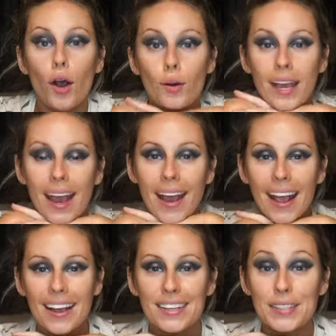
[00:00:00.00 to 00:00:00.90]

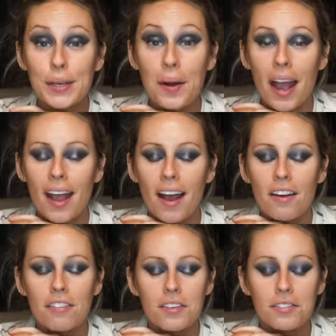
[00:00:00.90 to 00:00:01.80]
Okay, so I
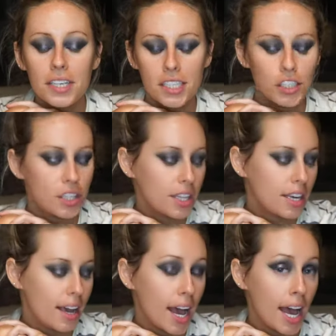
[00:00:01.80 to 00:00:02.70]
have finished
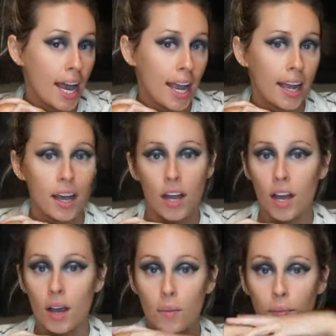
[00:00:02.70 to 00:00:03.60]
the eye
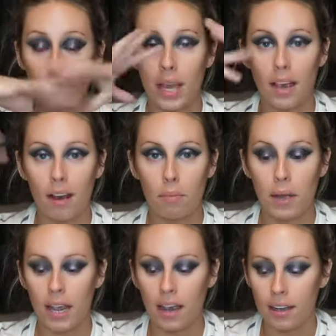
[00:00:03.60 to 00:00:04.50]
makeup,
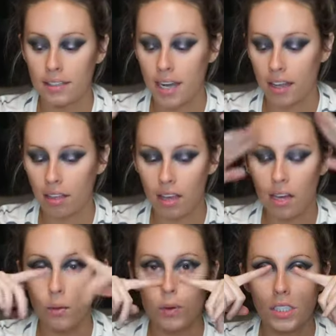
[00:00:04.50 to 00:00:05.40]
and I think
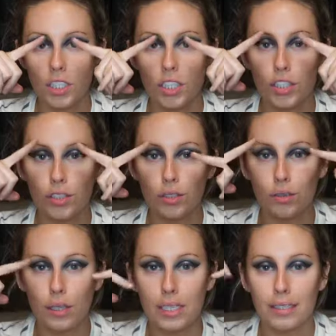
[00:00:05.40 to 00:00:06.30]
I want to
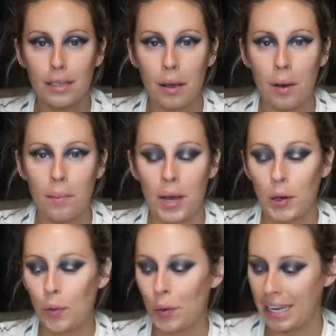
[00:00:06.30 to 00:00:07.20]
do some
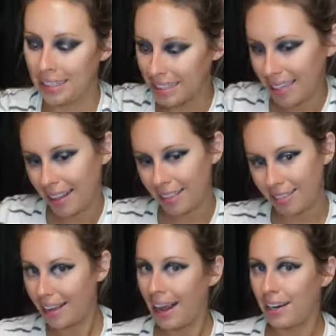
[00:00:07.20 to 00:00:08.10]
winged
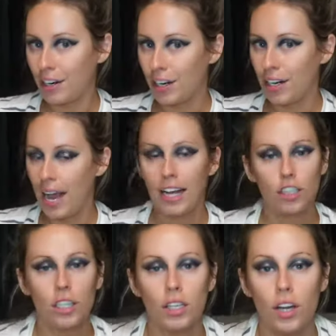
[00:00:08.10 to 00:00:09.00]
liner.
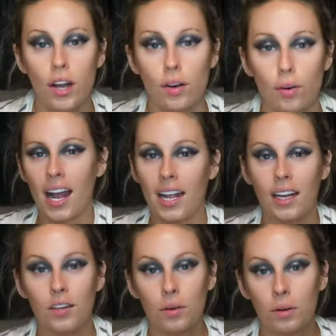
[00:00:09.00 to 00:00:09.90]
Actually, no.
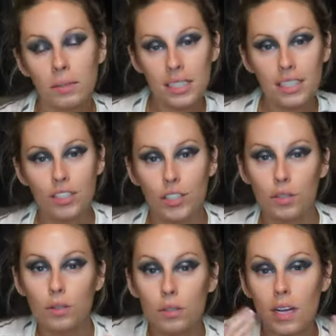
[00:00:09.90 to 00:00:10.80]
I normally
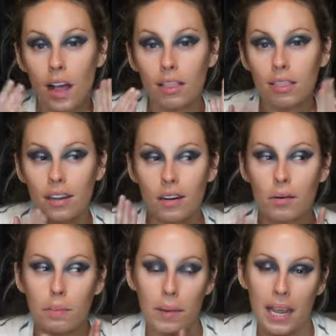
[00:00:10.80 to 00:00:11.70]
do a
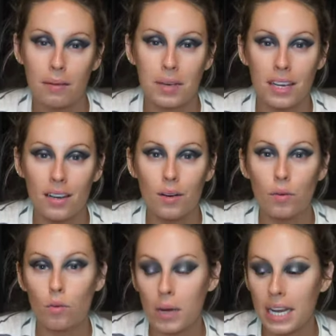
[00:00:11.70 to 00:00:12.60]
little baby
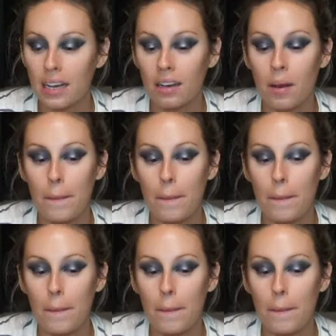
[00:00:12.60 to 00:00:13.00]
wing,